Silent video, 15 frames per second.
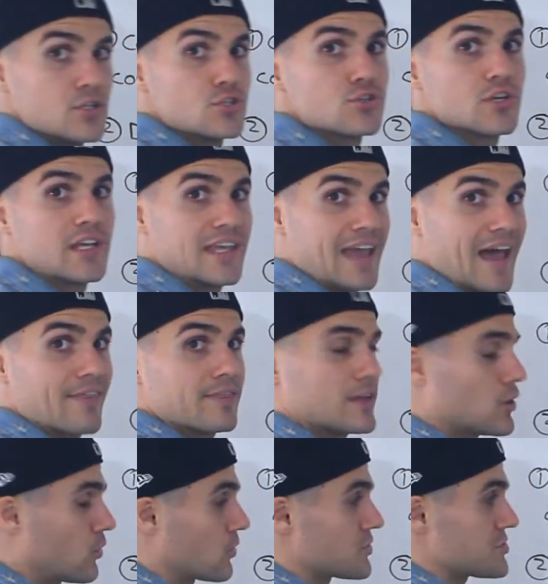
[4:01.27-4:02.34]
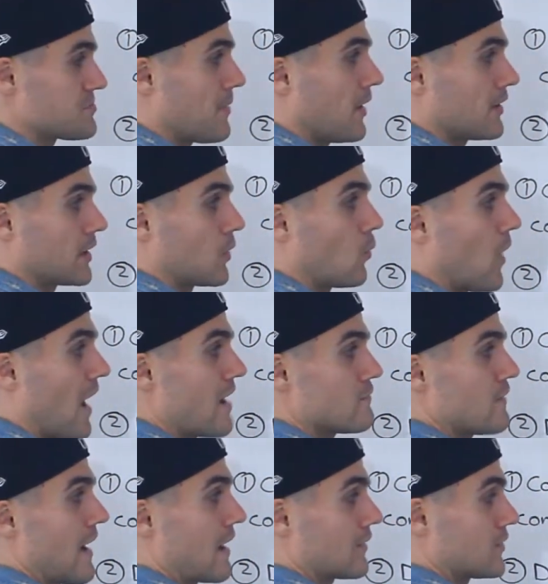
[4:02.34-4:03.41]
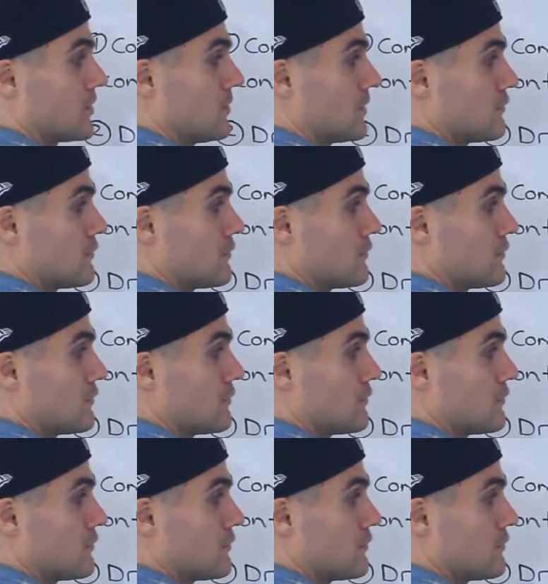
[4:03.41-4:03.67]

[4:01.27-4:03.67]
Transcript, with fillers: to get the corresponding y value.